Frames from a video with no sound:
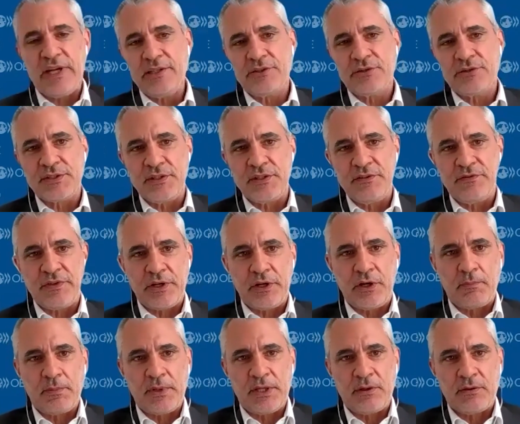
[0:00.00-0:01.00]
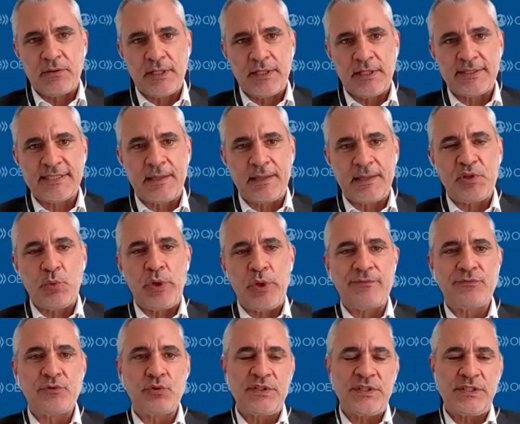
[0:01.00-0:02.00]
interesting phenomenon and something we
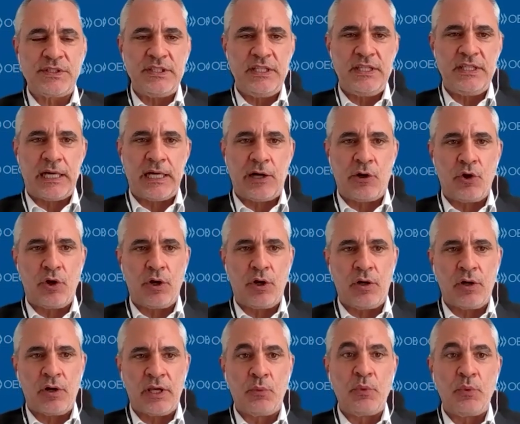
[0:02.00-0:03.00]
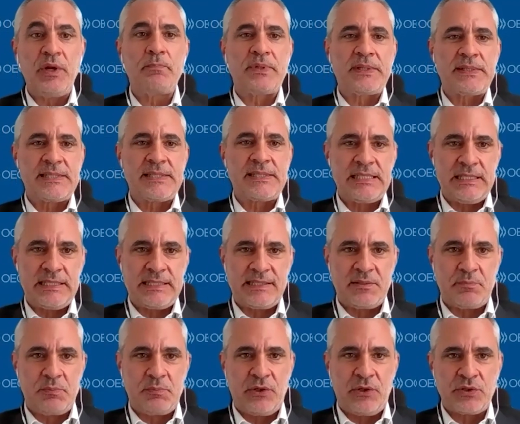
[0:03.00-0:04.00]
have to see how long it will
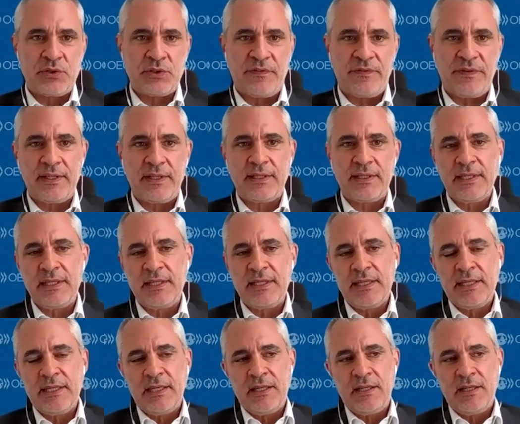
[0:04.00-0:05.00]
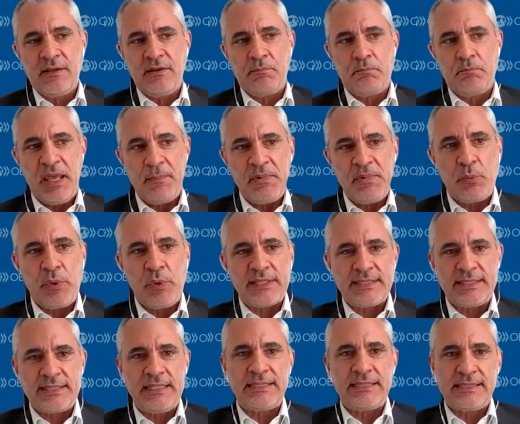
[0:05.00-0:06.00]
persist, because I think maybe we are
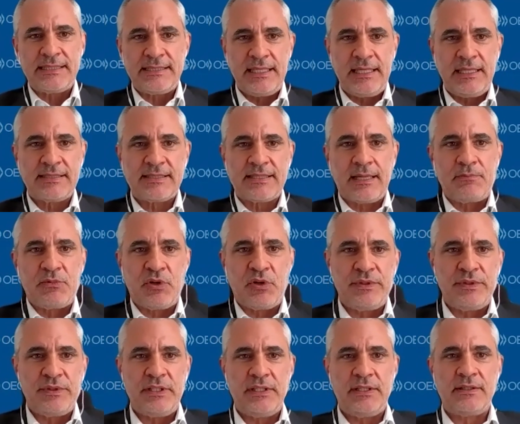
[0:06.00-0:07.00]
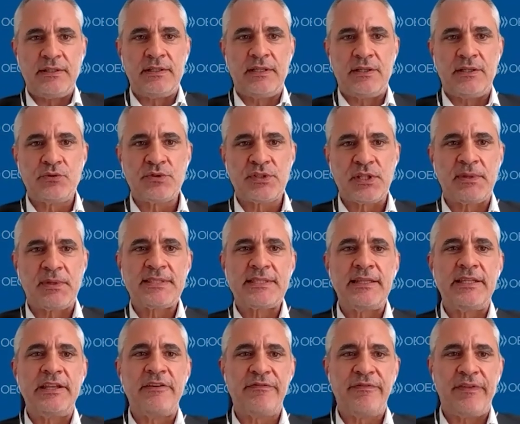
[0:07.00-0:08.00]
still seeing some of the, to some
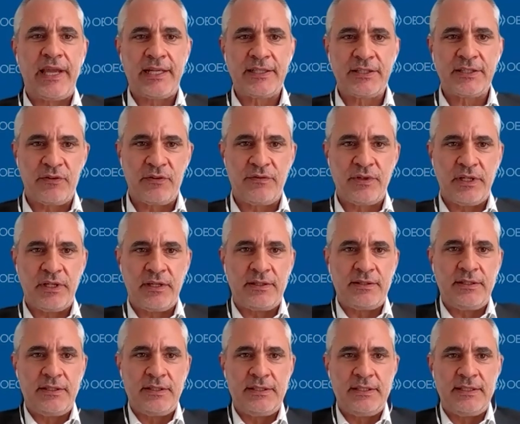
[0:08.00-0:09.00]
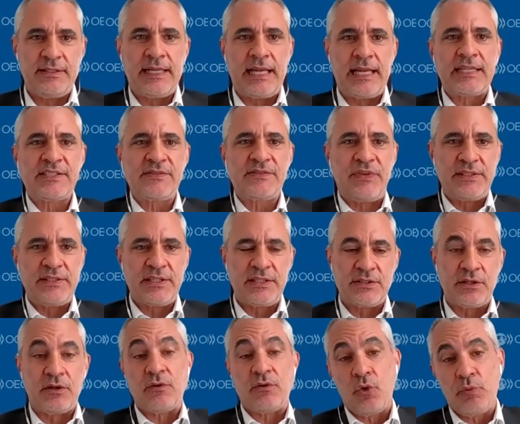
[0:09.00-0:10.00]
extent, the effect of the last phases
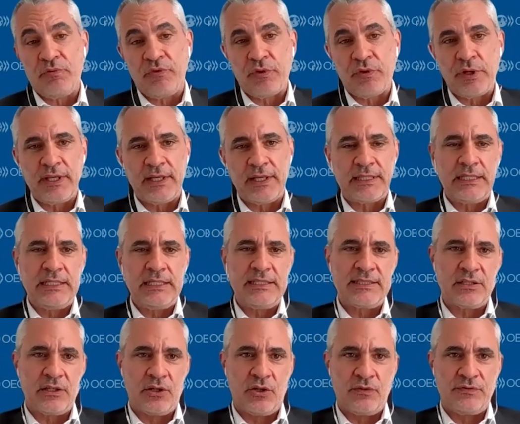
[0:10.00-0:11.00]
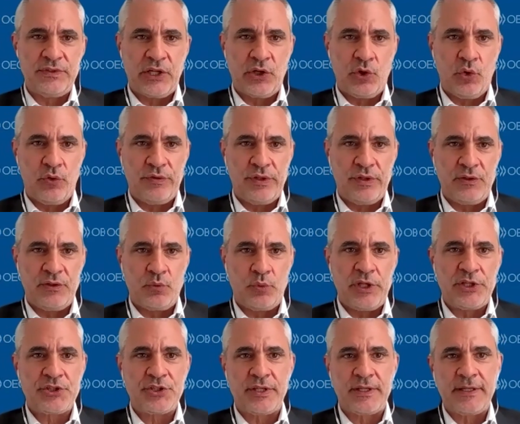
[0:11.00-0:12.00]
of, hopefully, at least, of the COVID, in
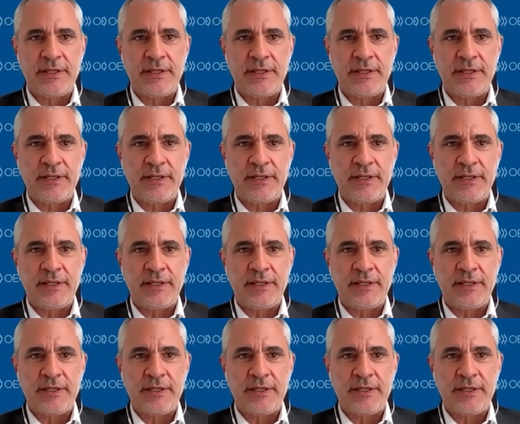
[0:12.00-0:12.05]
which